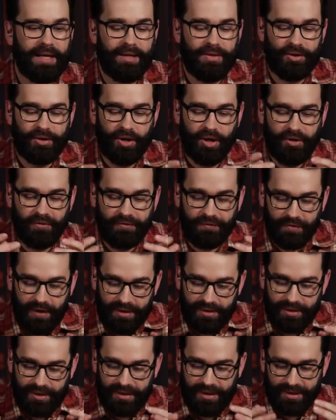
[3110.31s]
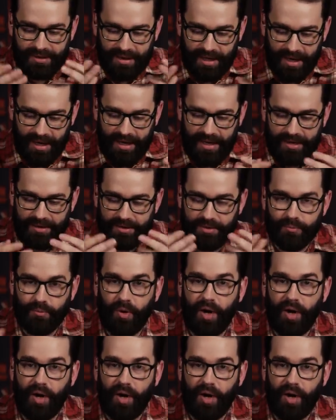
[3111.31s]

and they're all friendly and kind and